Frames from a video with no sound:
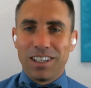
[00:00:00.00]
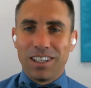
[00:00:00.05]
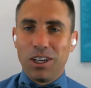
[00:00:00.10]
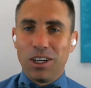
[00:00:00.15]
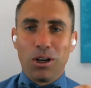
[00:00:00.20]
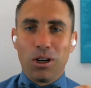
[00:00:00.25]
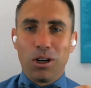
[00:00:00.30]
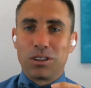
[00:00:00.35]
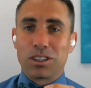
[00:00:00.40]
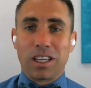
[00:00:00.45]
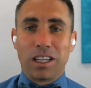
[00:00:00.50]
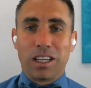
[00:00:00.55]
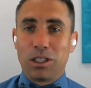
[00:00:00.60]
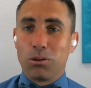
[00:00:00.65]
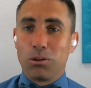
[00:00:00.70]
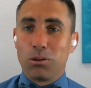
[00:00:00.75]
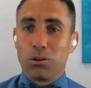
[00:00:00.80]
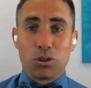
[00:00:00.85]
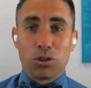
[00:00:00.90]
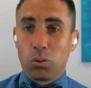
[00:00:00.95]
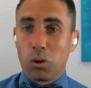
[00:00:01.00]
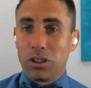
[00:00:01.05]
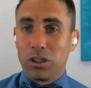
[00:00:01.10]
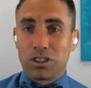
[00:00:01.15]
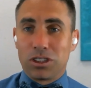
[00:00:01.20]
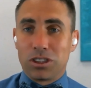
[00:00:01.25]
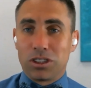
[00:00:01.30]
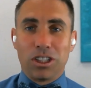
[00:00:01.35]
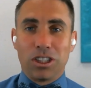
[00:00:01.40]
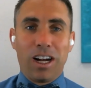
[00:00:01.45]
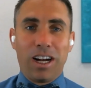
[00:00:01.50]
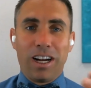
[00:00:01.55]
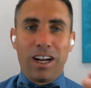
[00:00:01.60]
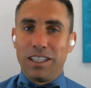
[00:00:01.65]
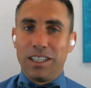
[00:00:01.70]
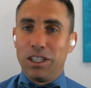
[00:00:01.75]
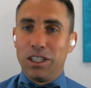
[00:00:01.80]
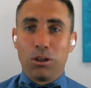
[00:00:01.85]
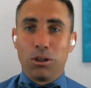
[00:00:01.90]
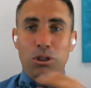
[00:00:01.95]
I'm just like there was this one
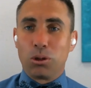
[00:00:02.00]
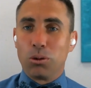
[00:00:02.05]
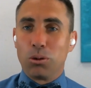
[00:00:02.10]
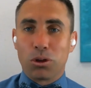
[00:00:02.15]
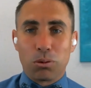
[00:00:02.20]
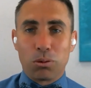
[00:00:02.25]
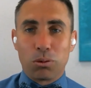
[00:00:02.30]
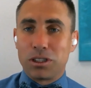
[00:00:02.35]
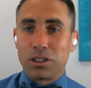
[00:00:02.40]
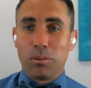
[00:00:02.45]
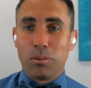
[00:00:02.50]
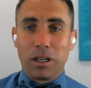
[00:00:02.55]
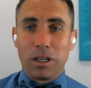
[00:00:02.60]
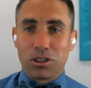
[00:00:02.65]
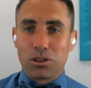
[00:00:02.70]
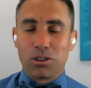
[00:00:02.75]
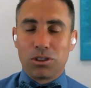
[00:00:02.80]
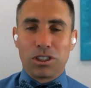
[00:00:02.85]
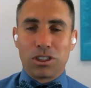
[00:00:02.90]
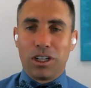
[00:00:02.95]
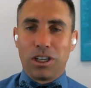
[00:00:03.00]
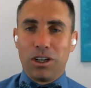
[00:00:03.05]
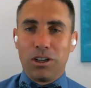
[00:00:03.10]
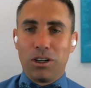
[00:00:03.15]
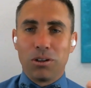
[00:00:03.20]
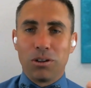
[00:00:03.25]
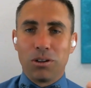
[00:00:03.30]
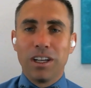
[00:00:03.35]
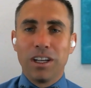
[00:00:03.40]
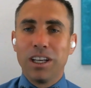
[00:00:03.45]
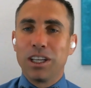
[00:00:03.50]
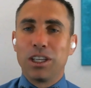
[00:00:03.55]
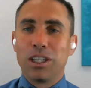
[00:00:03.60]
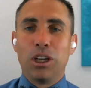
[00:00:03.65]
slide, 2 or 3 semesters ago.